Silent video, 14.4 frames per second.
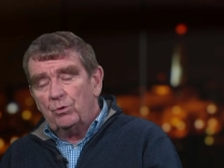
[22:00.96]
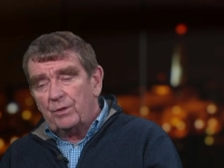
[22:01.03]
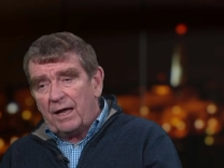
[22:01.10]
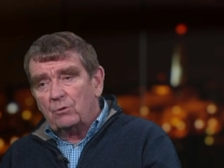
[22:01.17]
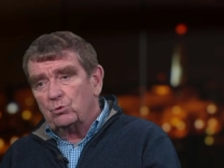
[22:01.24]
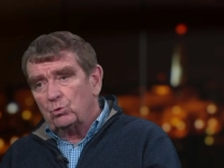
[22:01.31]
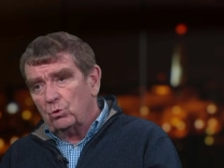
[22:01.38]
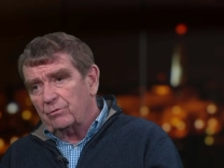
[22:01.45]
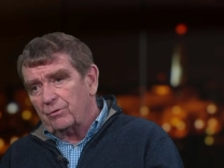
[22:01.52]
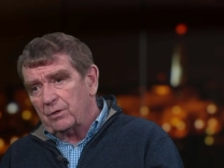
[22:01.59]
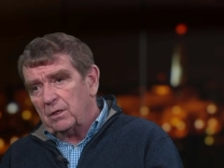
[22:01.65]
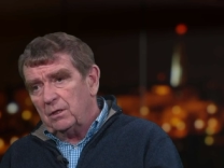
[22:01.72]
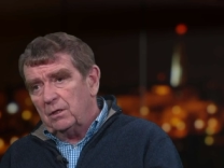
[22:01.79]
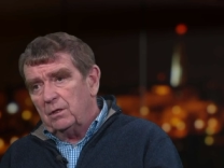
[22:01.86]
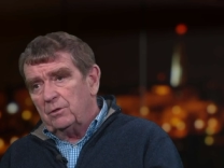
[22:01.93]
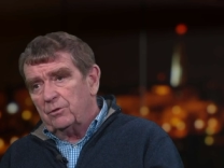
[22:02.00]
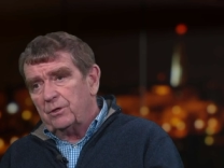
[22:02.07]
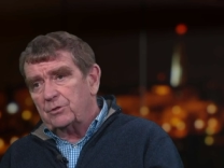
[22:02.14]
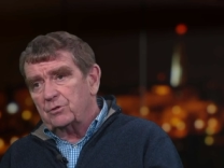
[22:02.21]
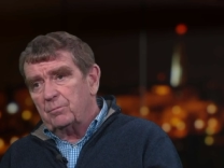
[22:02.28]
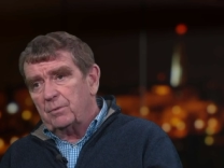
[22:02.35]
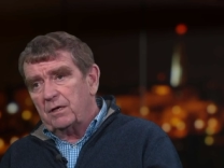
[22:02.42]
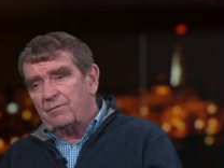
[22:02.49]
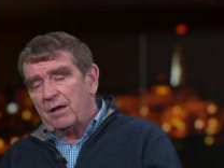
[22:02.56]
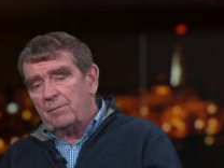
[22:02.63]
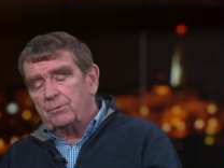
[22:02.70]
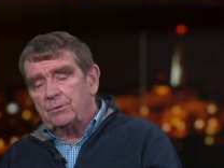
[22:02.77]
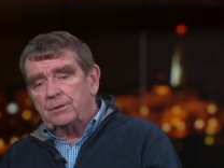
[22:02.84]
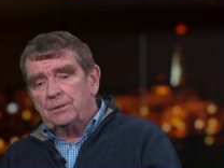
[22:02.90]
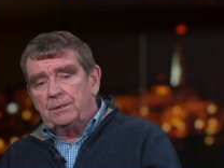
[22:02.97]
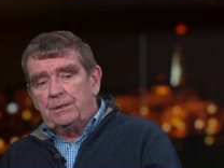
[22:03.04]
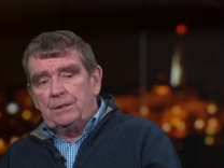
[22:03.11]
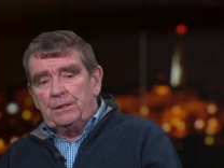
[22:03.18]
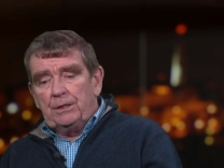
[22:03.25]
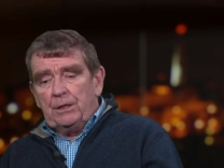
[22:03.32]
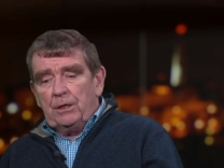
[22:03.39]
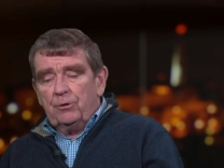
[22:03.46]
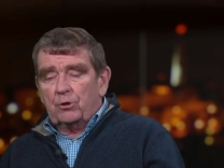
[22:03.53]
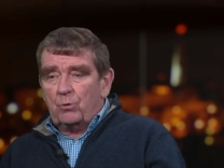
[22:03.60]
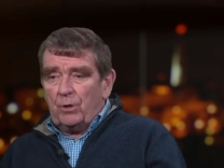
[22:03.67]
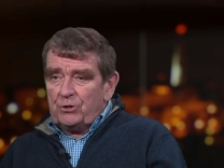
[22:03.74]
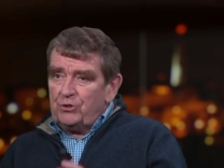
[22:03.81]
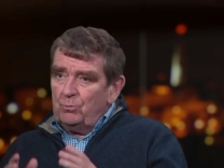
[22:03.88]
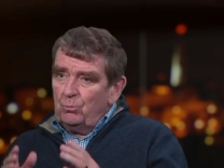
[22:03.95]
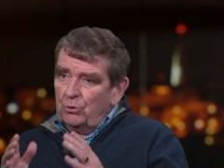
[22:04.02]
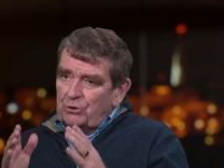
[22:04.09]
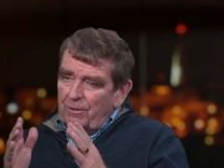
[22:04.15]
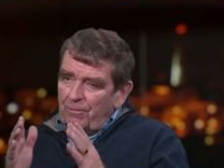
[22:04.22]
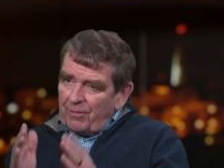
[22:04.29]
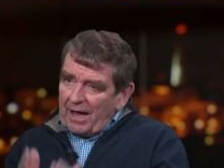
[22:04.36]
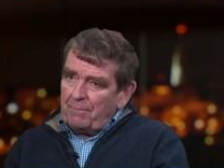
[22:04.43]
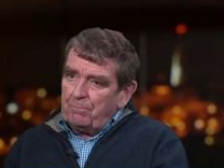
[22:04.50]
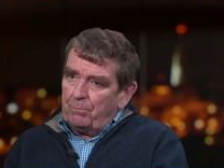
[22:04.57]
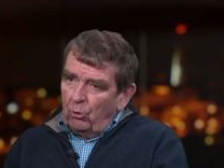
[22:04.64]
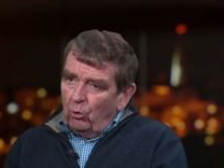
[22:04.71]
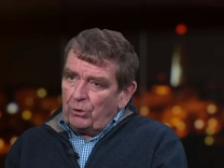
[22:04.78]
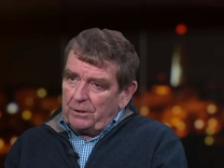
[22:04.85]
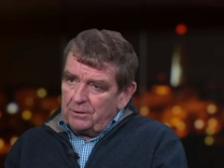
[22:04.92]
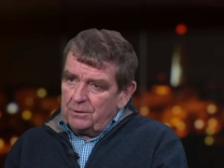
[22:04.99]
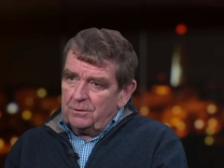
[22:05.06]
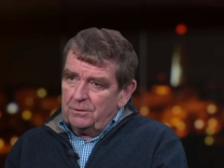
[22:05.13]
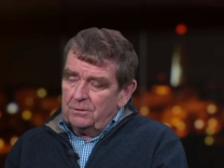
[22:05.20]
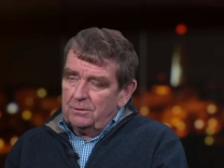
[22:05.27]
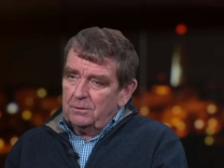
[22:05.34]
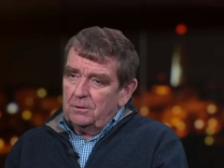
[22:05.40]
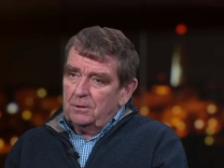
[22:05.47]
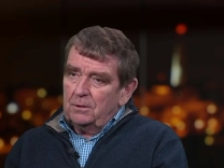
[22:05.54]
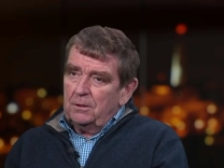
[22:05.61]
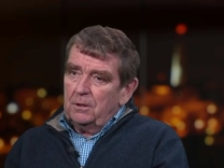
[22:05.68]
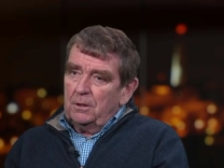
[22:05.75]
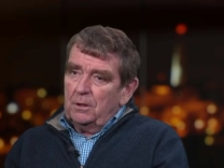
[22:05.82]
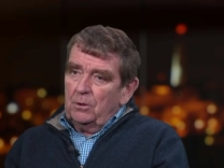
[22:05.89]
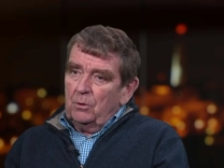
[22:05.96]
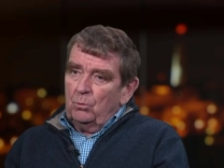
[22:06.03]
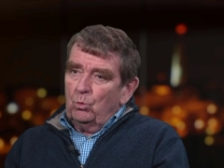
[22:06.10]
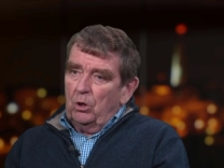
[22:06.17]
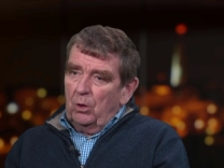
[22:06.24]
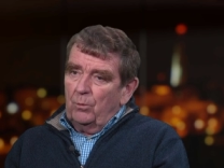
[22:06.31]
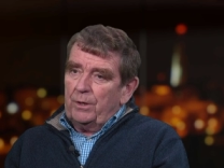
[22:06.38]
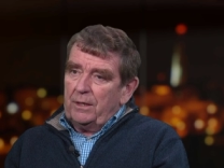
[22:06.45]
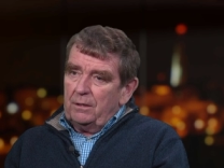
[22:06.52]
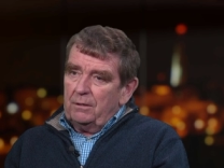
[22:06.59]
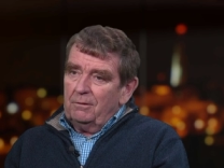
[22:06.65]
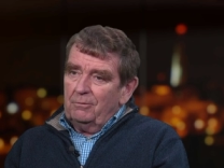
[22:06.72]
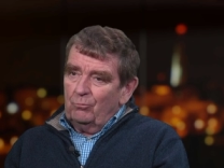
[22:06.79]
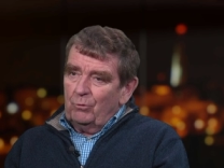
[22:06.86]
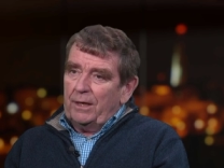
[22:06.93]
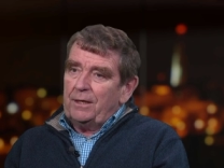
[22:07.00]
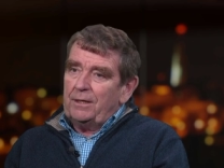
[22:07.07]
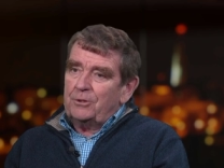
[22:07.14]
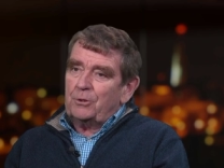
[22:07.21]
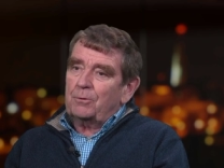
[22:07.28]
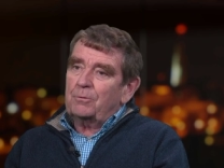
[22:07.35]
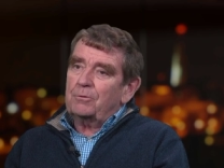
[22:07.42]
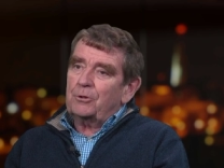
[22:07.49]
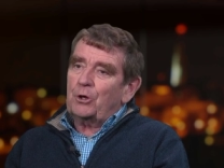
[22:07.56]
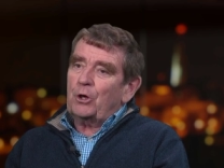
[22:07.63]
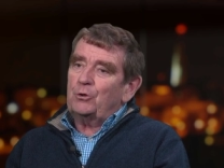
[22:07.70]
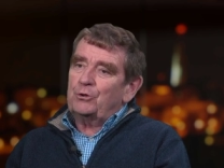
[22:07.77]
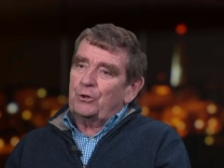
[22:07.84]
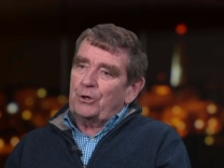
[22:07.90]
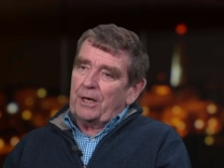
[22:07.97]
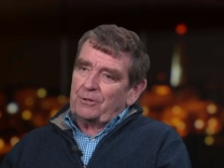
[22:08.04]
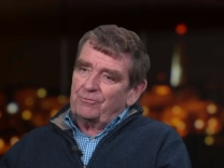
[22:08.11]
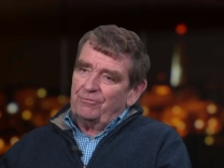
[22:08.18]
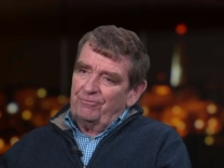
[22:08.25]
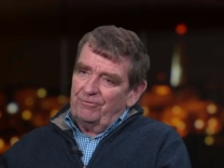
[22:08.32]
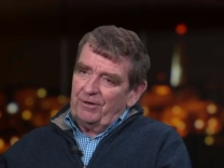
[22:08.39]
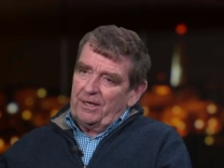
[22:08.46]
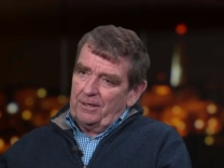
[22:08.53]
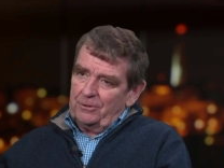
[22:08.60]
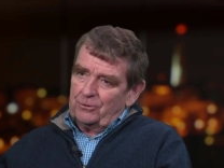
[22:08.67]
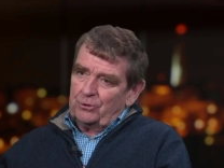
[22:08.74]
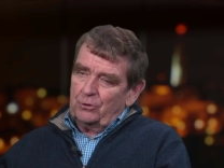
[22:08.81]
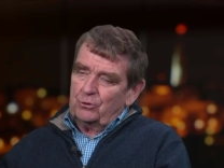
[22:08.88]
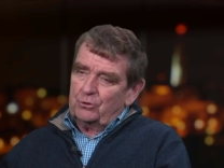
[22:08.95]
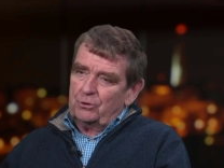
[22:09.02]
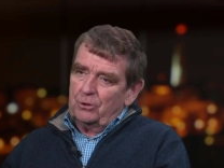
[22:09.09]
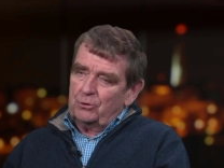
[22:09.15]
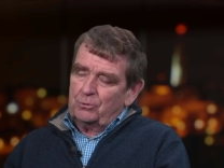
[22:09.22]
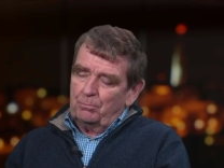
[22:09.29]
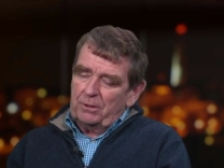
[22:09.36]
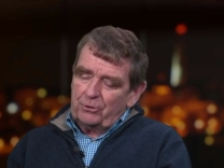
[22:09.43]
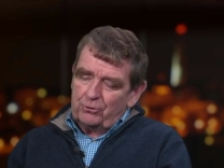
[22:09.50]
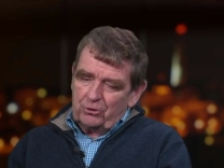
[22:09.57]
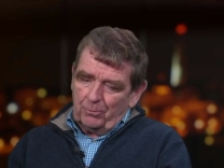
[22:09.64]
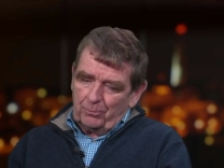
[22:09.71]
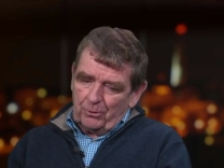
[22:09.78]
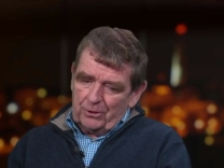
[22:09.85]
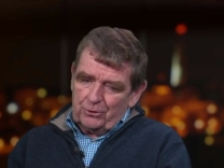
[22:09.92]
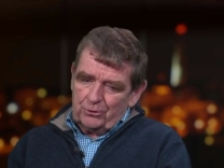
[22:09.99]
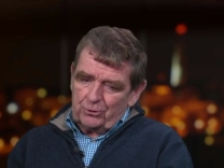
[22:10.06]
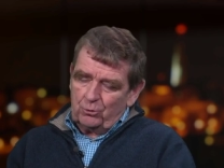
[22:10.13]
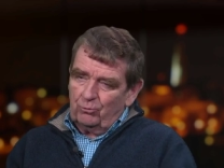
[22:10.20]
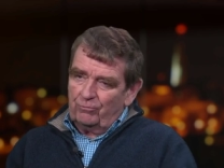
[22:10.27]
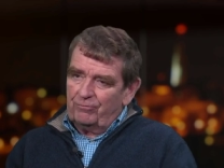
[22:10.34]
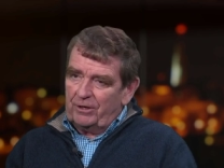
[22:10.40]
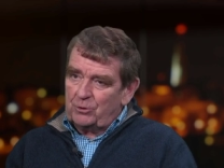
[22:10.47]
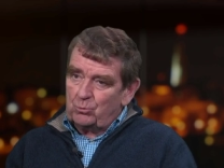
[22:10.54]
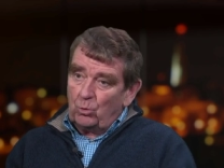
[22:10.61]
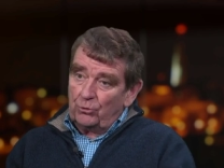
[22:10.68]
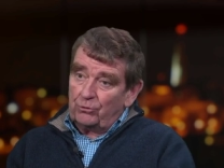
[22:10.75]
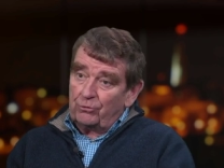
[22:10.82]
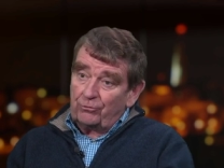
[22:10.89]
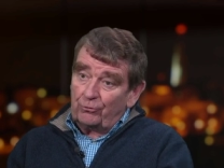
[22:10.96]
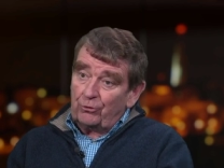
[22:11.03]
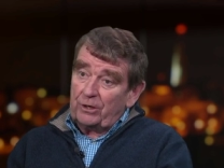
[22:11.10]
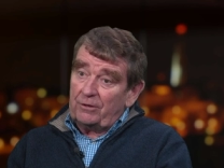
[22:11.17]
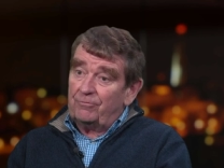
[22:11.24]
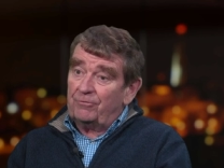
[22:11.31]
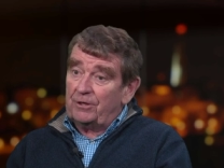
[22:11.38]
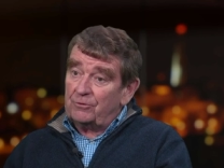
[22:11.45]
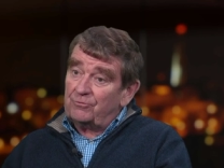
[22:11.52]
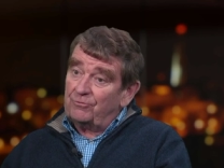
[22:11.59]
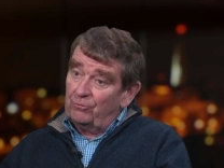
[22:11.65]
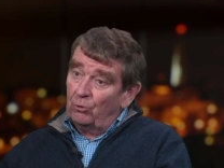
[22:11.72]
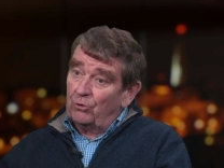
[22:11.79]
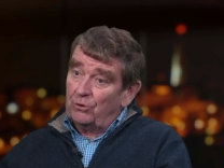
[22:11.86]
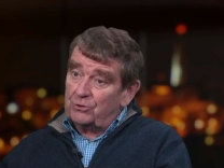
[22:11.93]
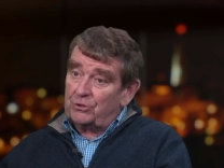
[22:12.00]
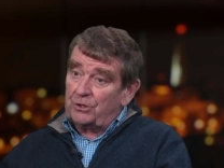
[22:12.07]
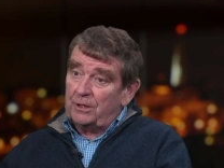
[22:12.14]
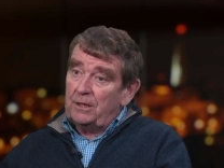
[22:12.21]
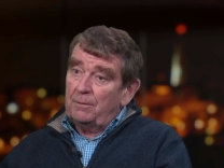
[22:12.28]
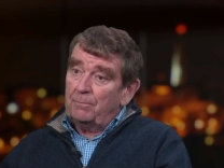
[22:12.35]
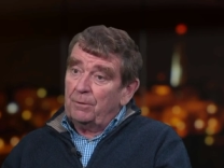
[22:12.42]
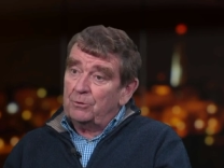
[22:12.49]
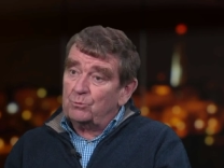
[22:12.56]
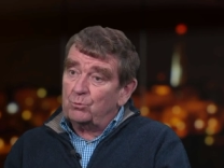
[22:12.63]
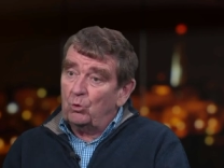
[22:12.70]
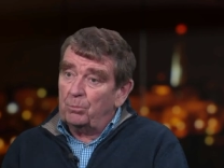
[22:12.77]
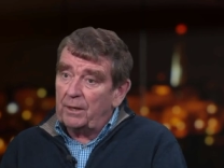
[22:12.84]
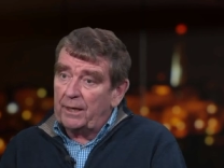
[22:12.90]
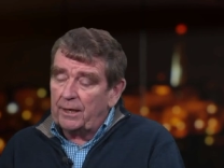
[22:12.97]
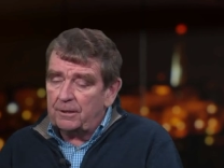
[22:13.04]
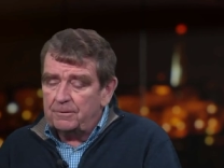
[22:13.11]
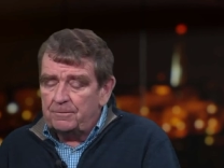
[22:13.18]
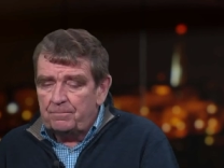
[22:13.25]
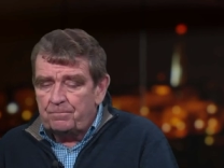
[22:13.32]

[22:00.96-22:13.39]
without all of the things that may have happened. The question was at that point, were we ready to, to go to the next phase? Those, those military operations are called phase one to three, and phase four is the post-war planning.